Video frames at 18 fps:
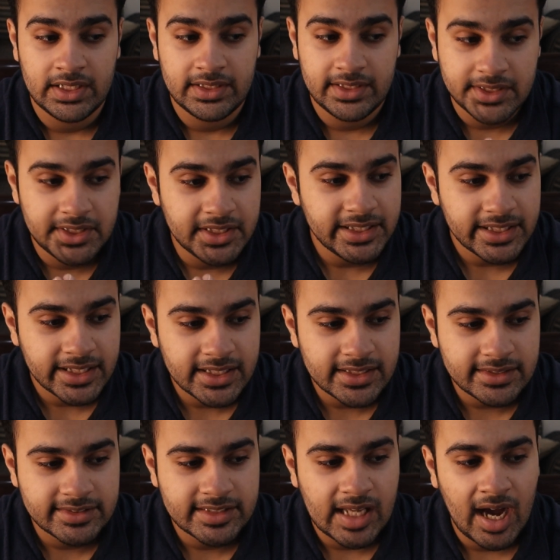The thing
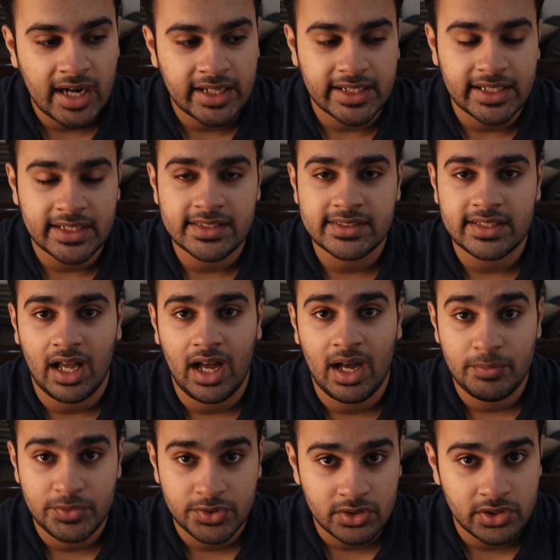is that it is
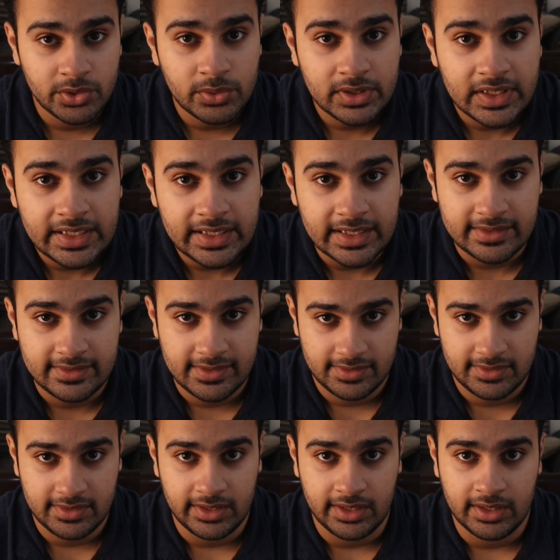absolutely
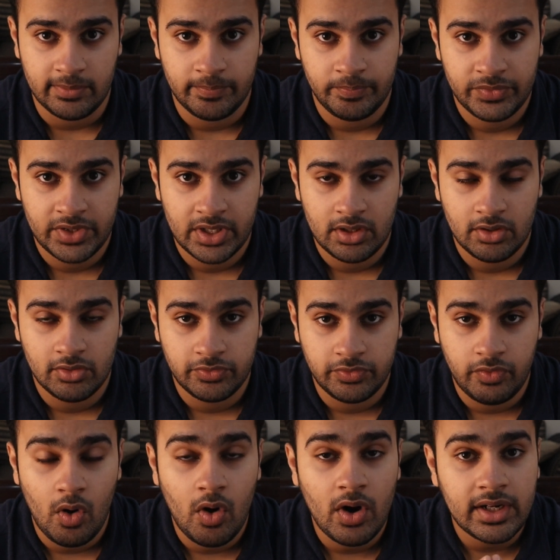necessary
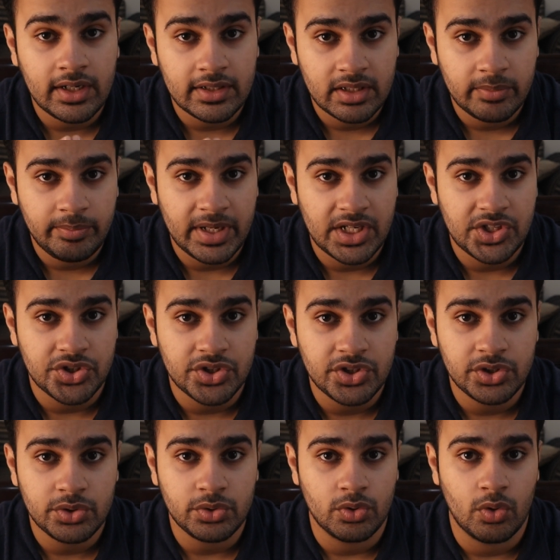for the
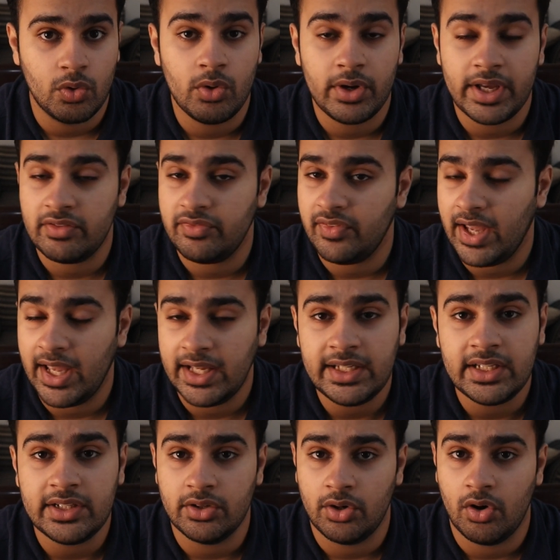patient to know if
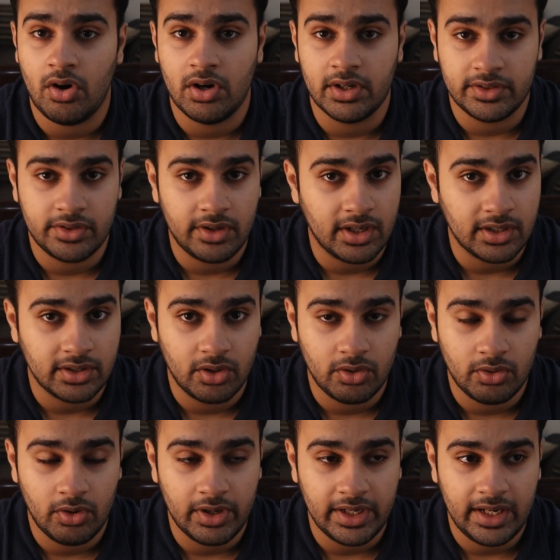any wrong
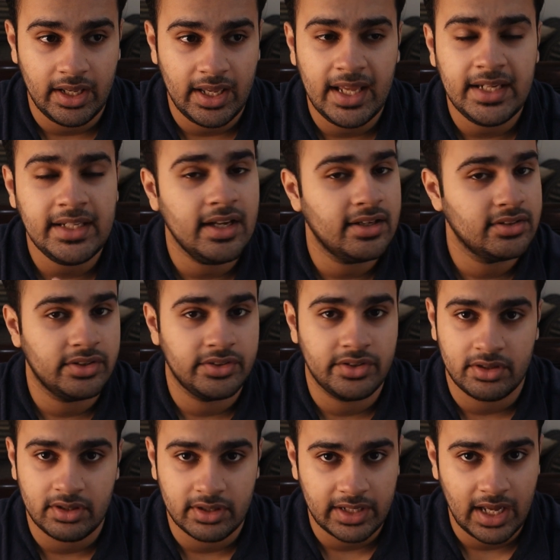drug or any other
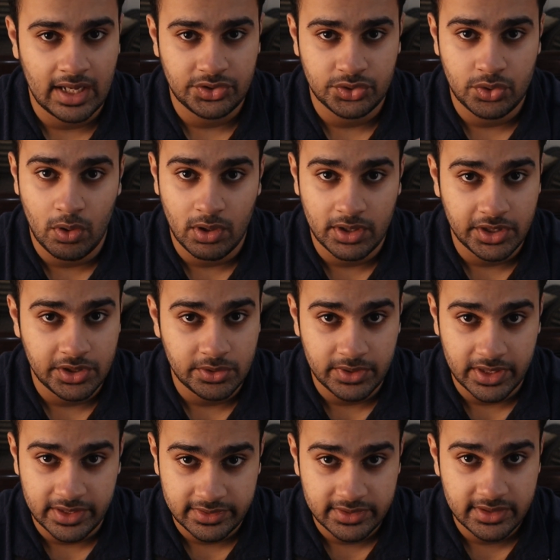drug has gone
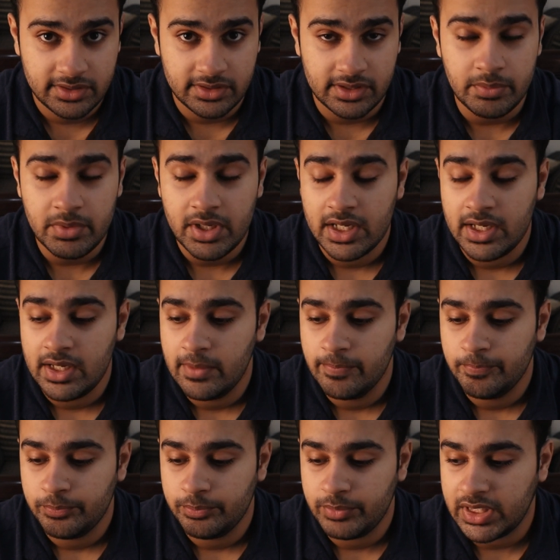into their system,
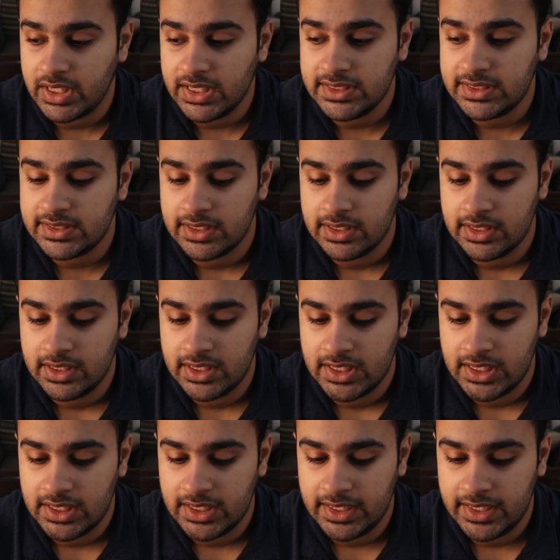because
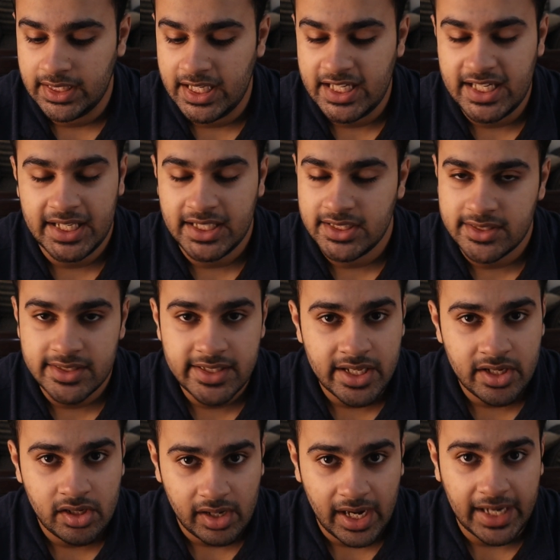it's
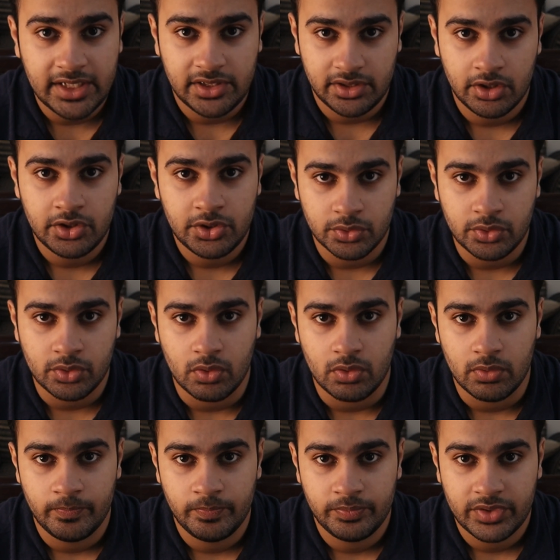their right to
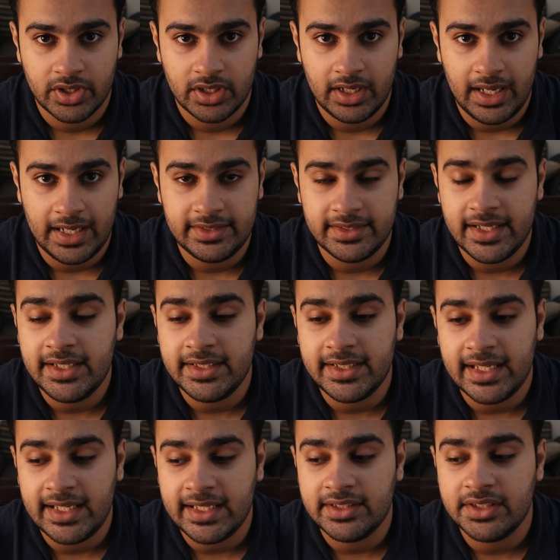know. And
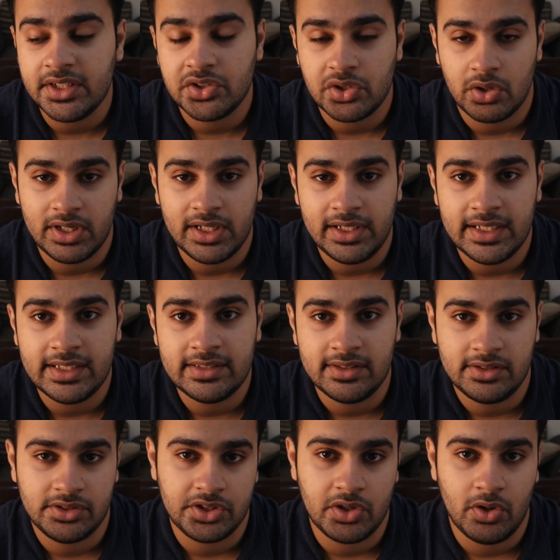then telling the
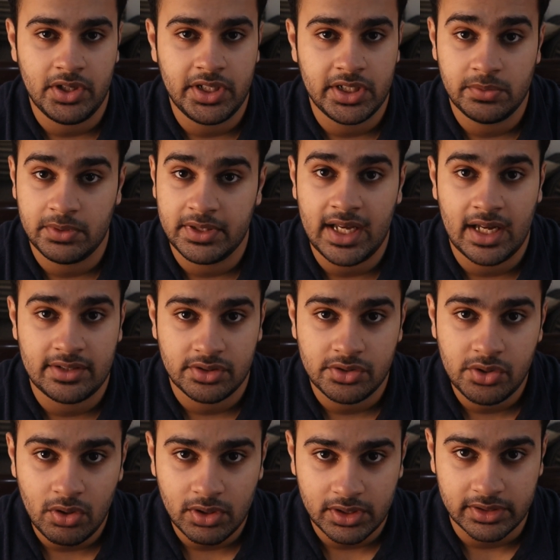authorities is your duty as
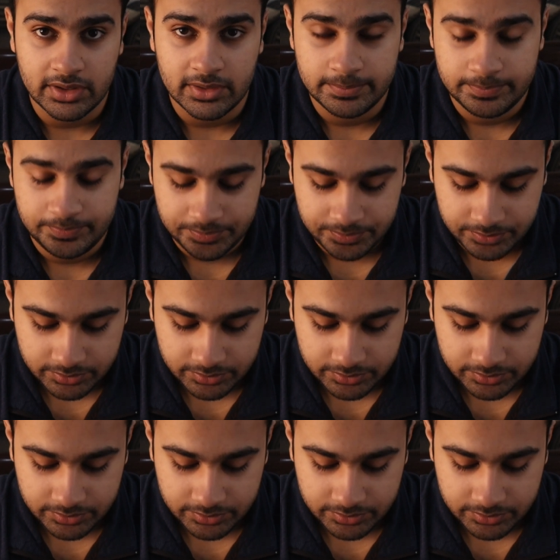a doctor.